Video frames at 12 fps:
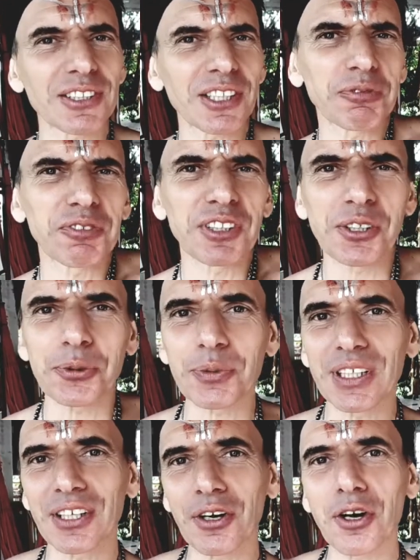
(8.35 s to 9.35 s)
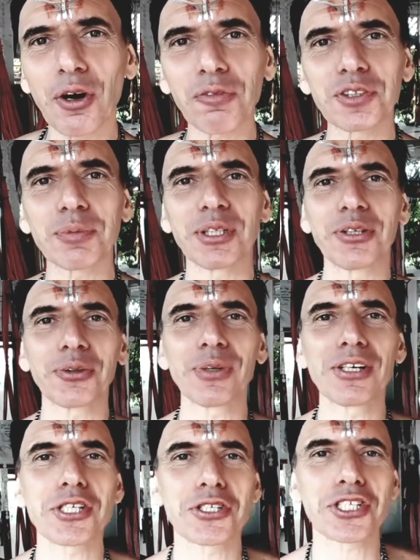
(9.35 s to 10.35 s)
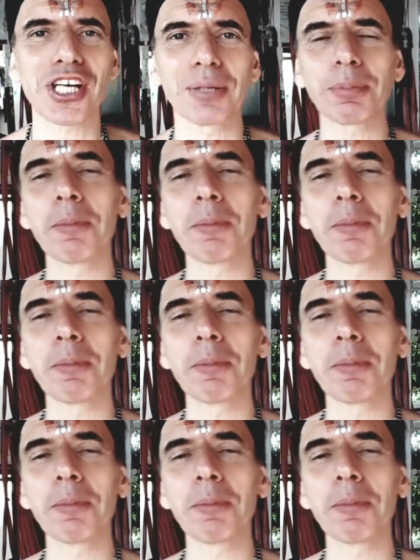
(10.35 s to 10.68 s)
feel really uncomfortable in your relationship,